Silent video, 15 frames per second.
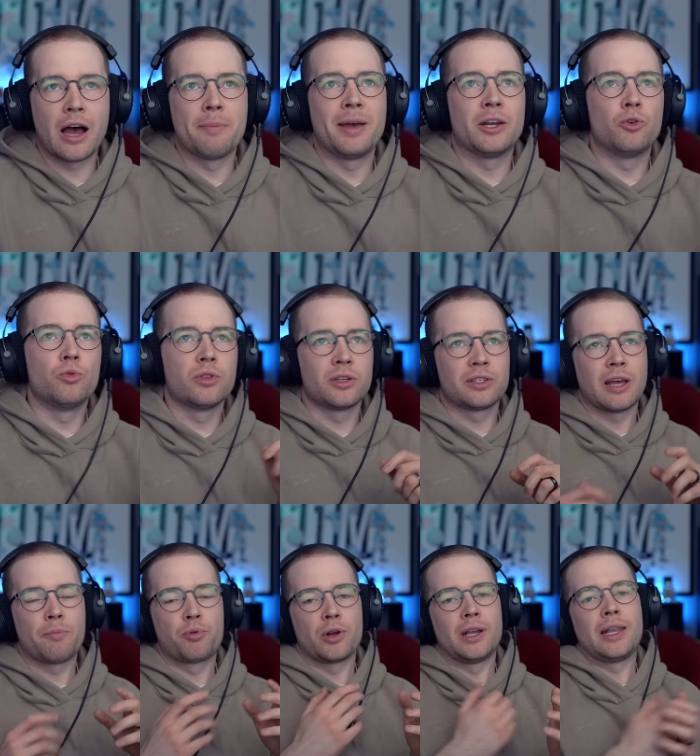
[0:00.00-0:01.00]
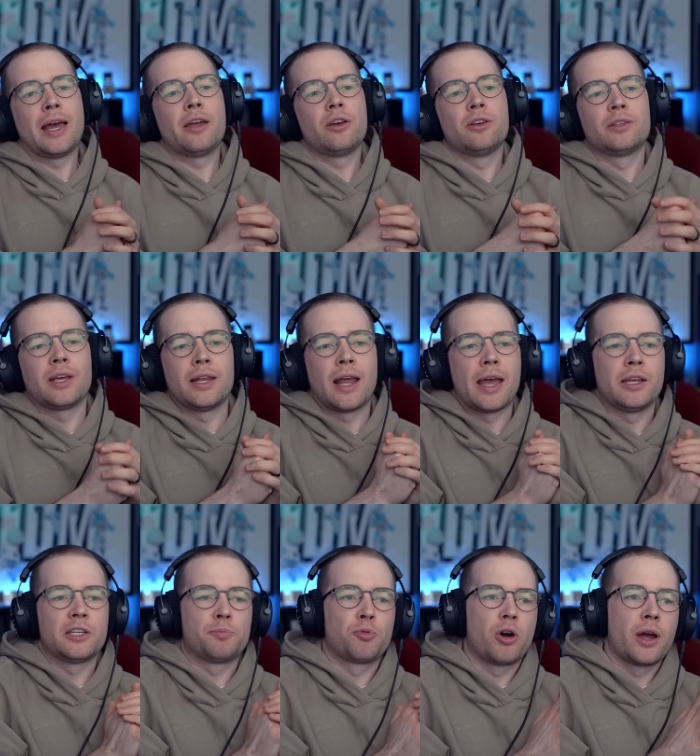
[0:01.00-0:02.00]
I made all the separate layers in
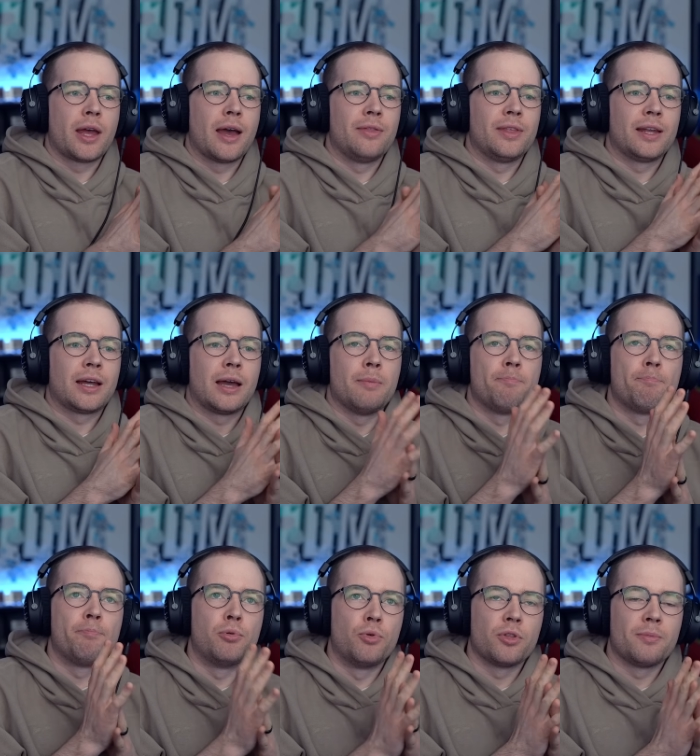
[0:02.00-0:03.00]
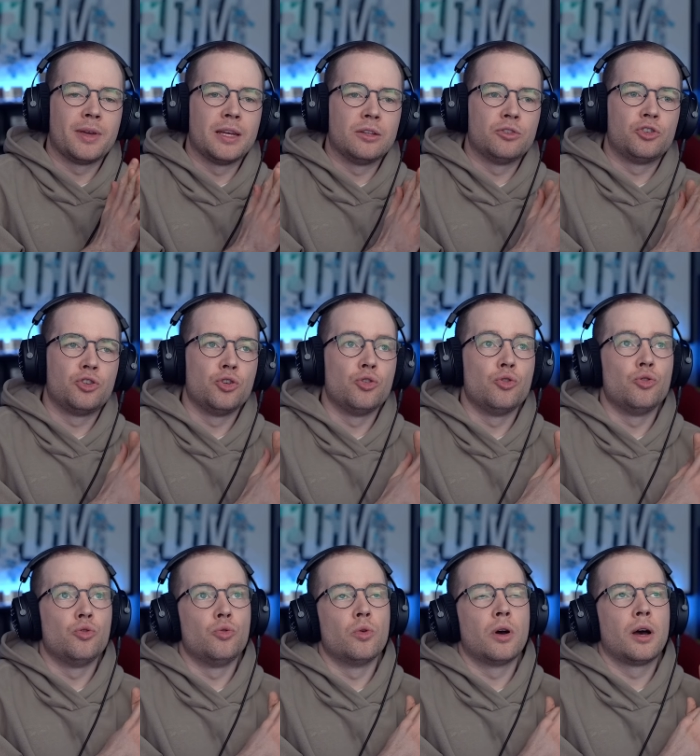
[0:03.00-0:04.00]
Sprite and then I brought them
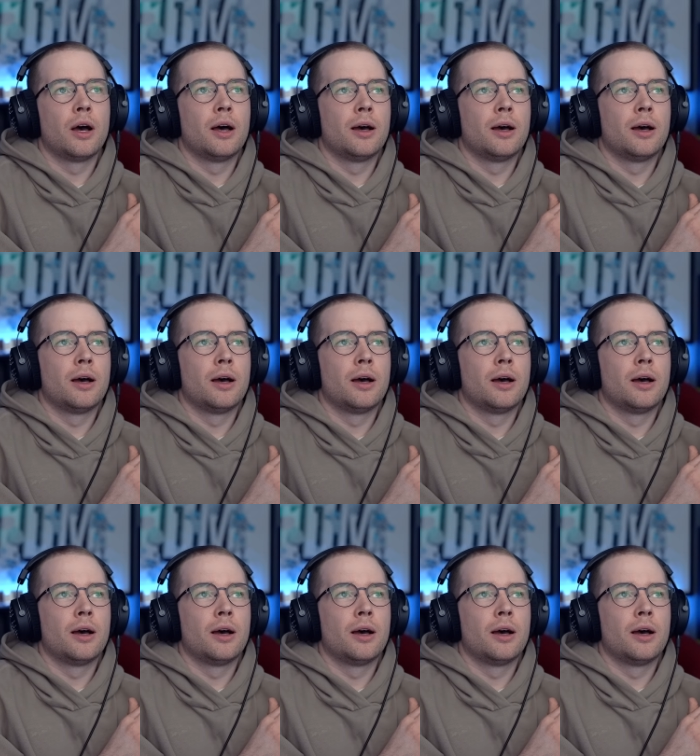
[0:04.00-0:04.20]
into